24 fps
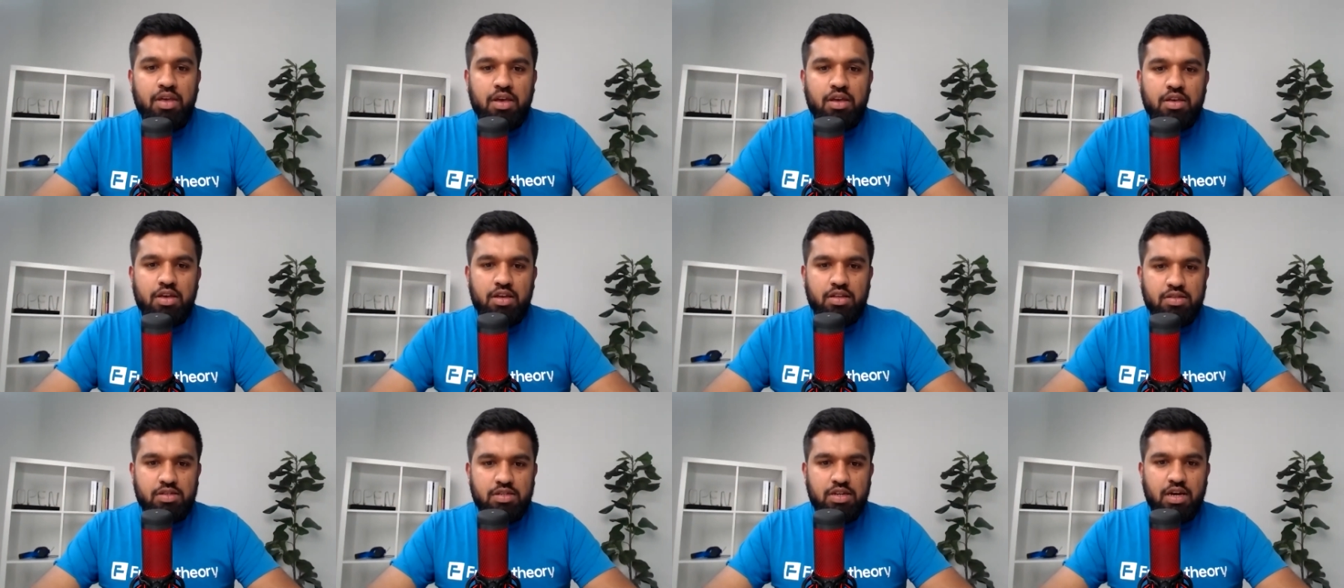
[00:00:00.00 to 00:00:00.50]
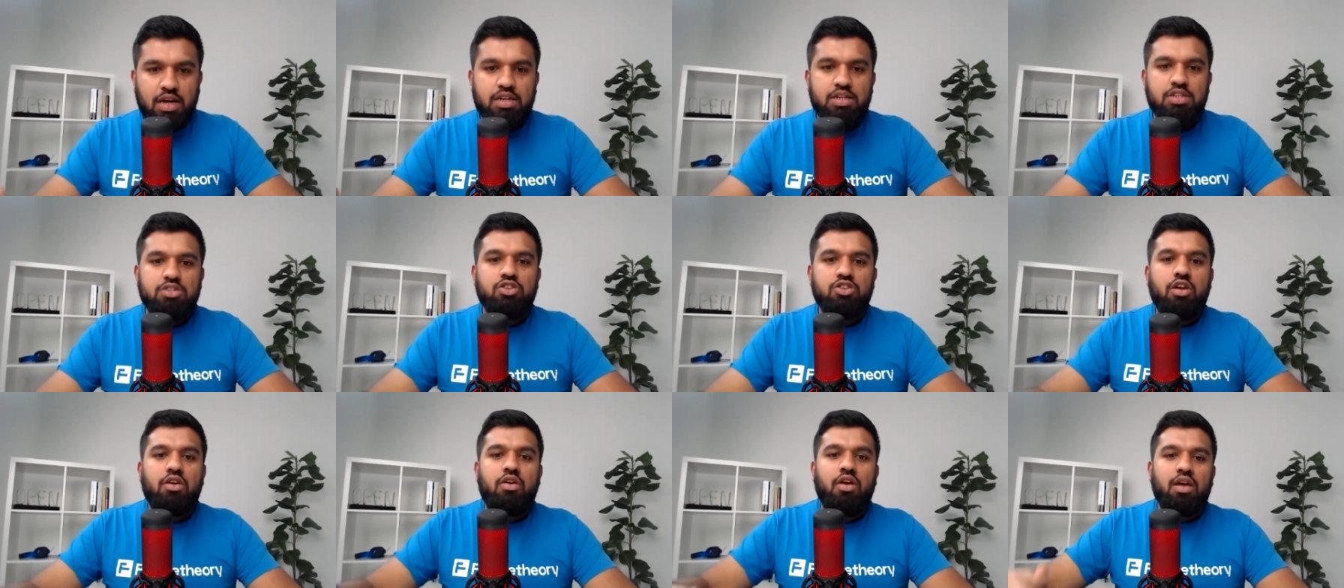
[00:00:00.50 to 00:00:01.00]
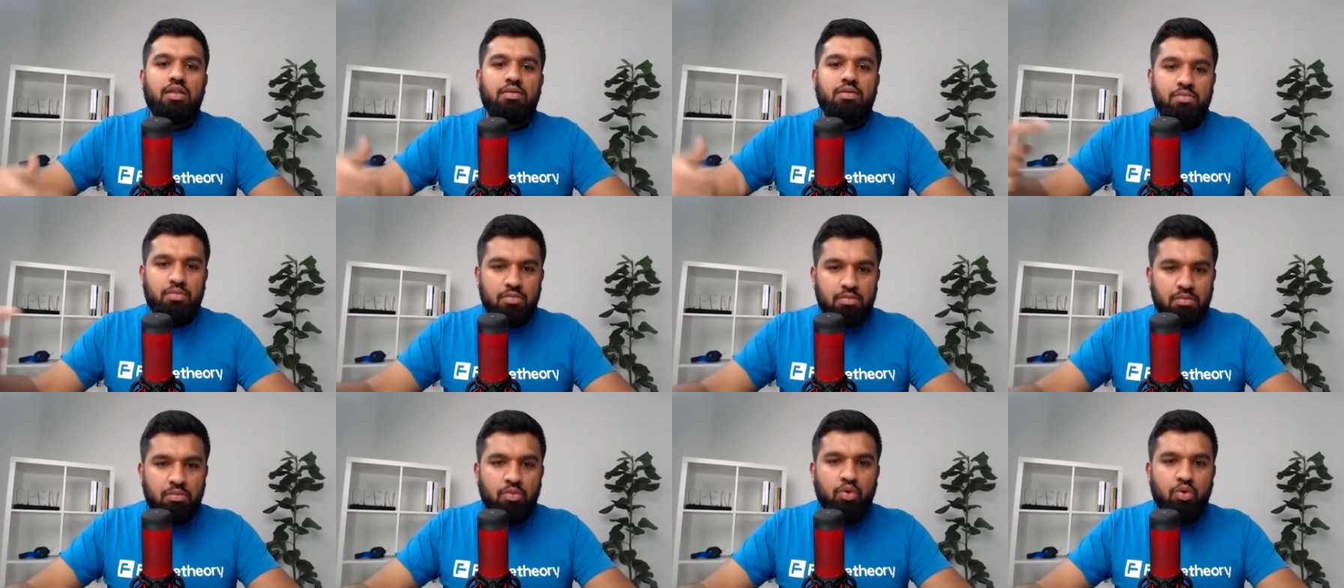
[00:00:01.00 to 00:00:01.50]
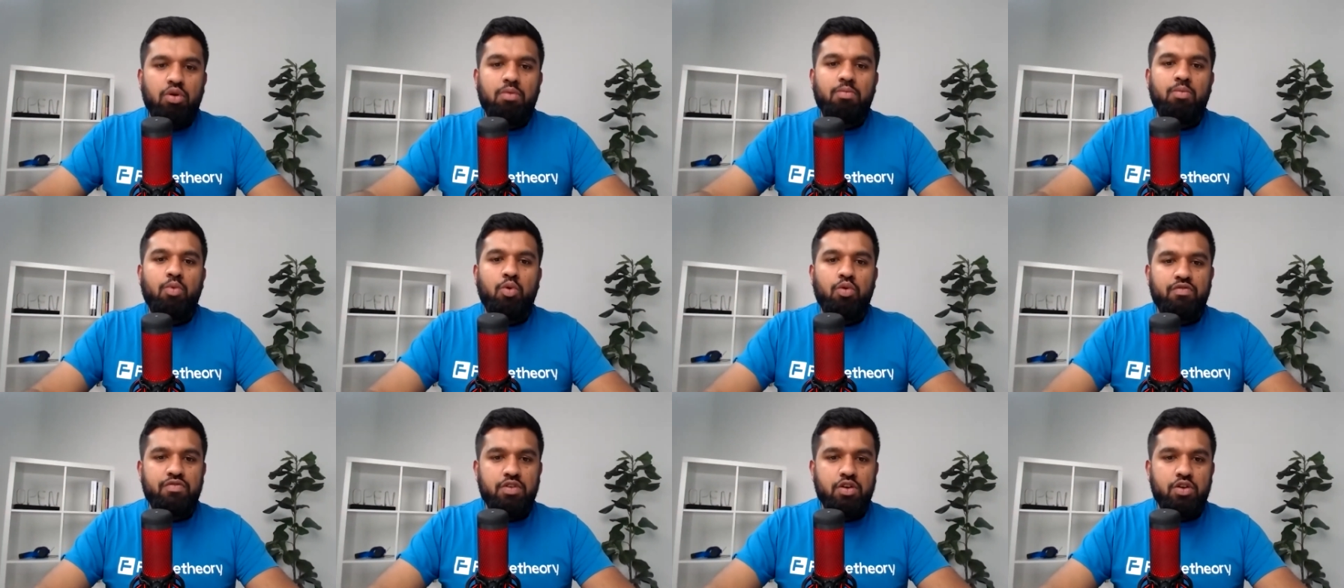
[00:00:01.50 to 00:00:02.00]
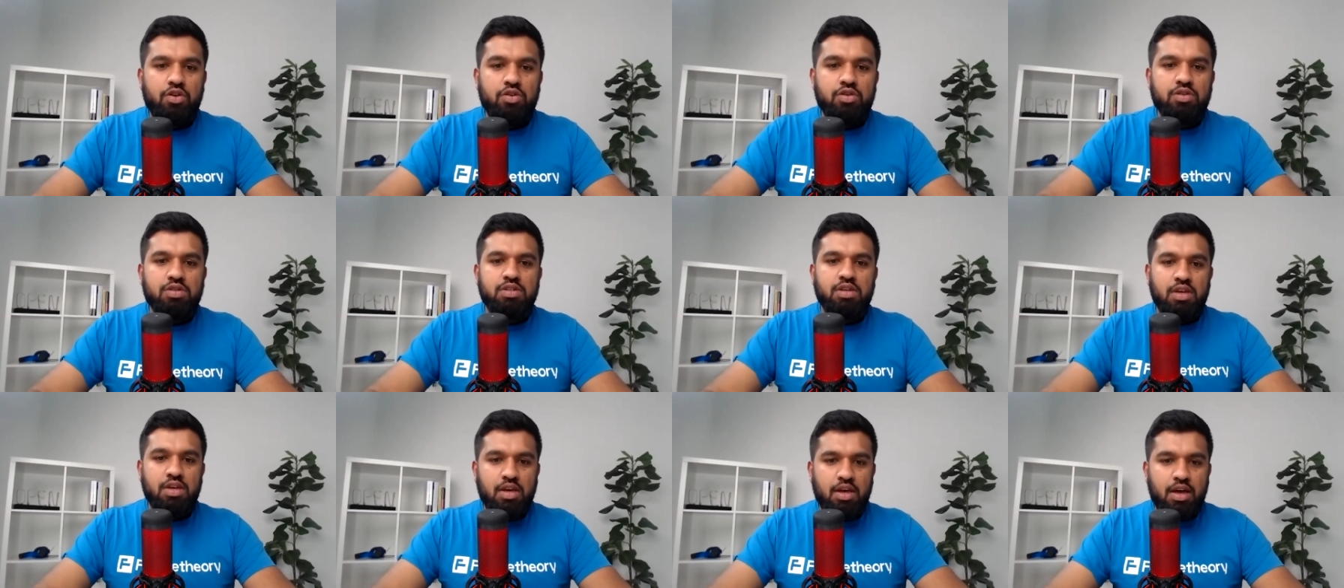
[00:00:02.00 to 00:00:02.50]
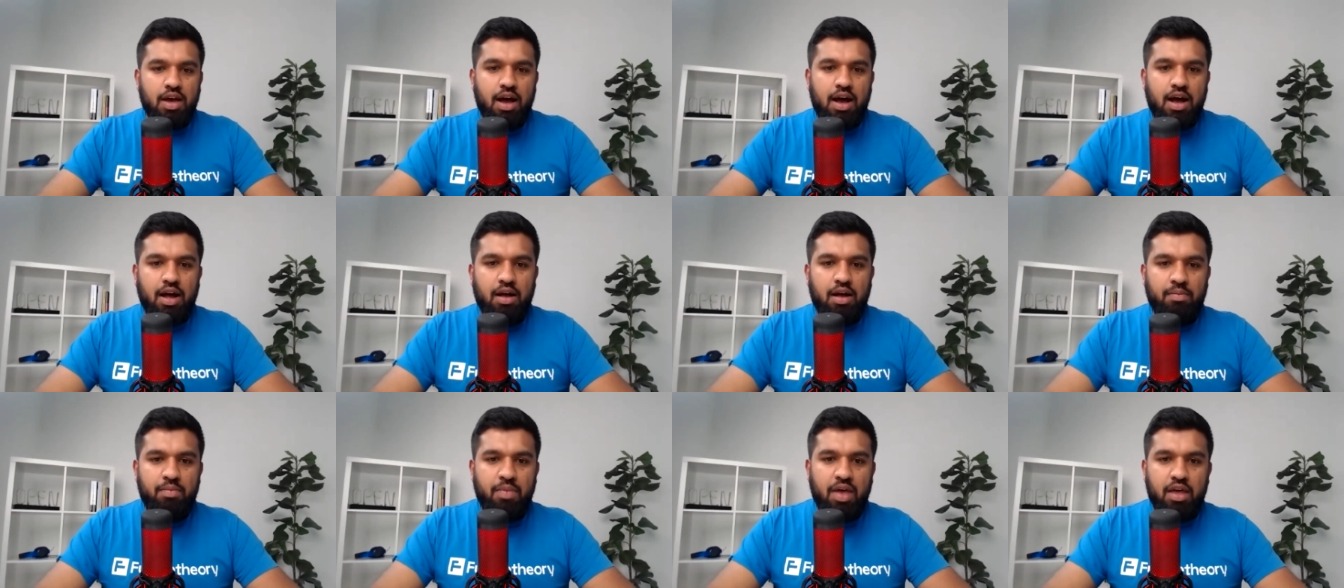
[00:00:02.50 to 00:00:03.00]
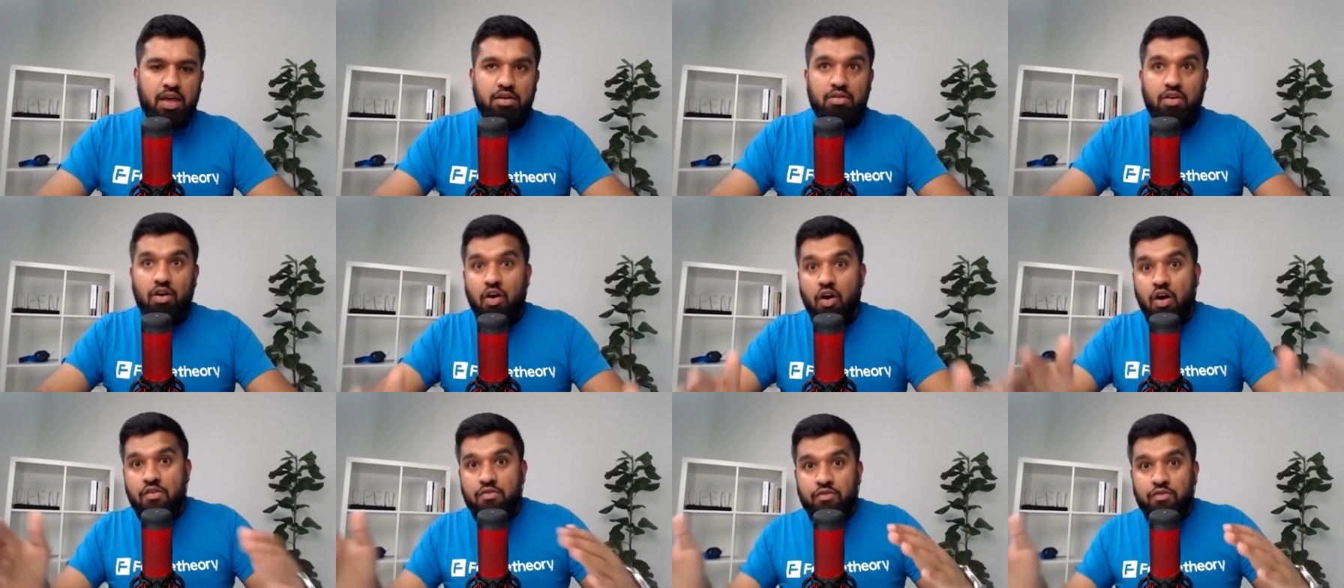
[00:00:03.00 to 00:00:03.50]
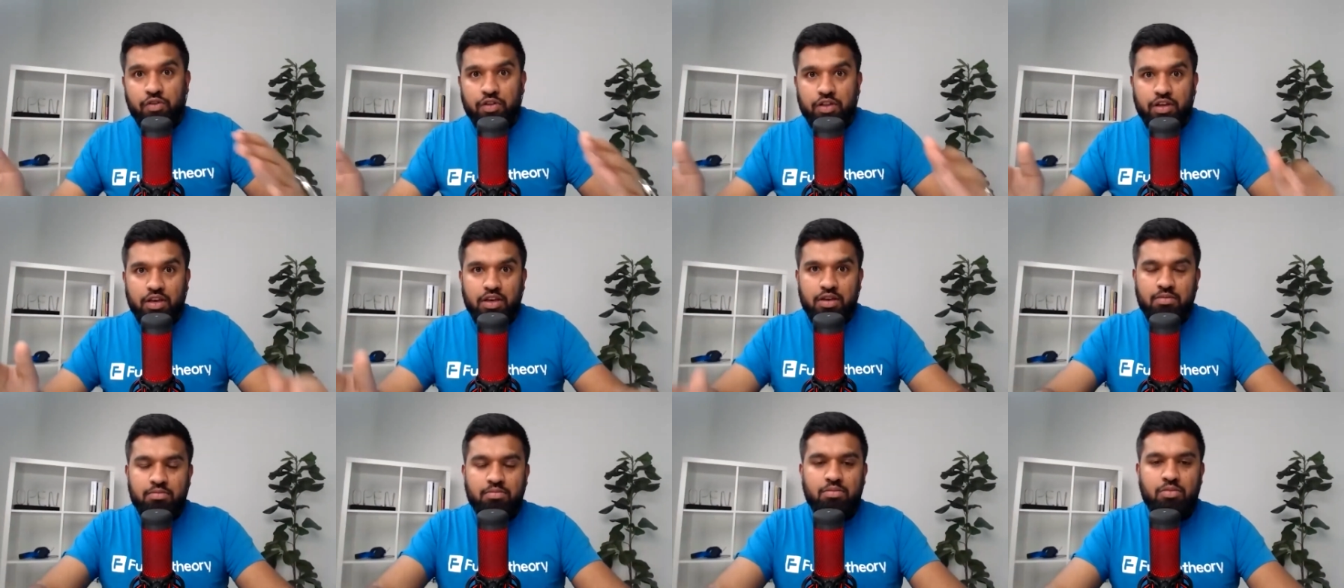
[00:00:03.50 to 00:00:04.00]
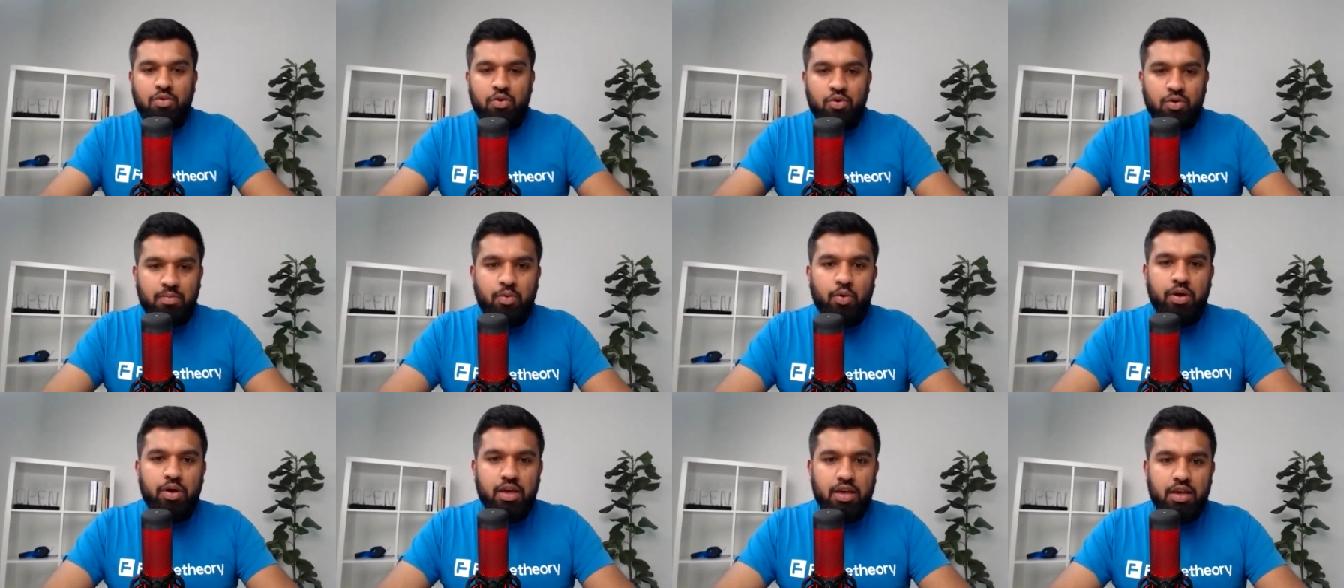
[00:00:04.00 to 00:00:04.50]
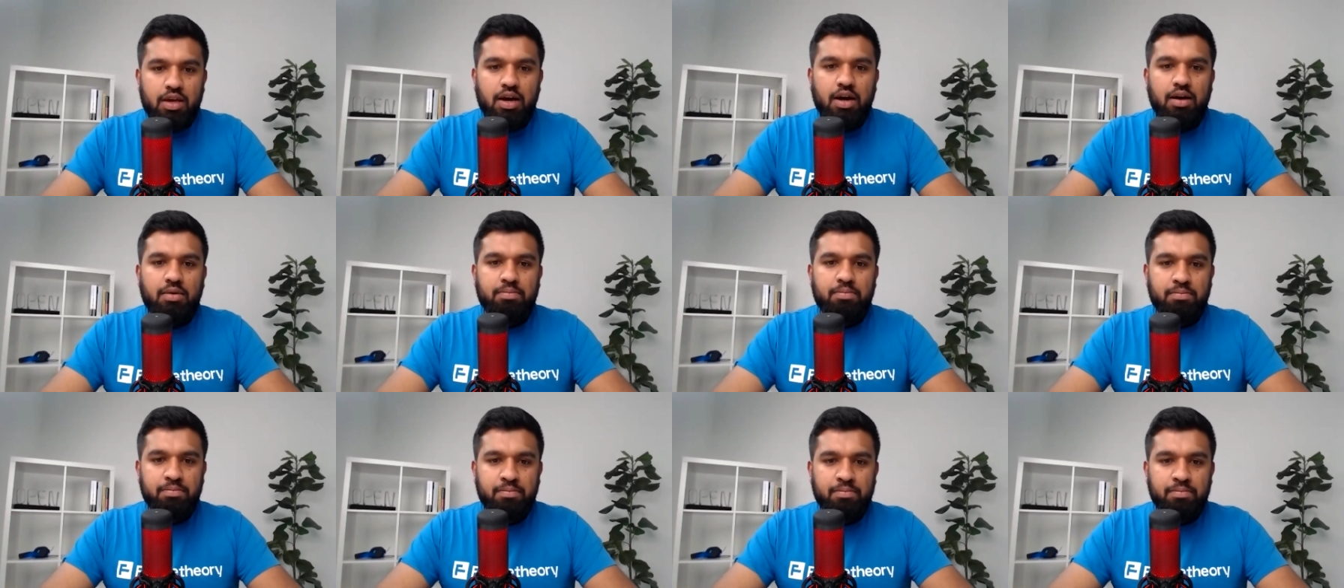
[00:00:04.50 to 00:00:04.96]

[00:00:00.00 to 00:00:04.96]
you can start to generate more and more views, and hopefully more and more income.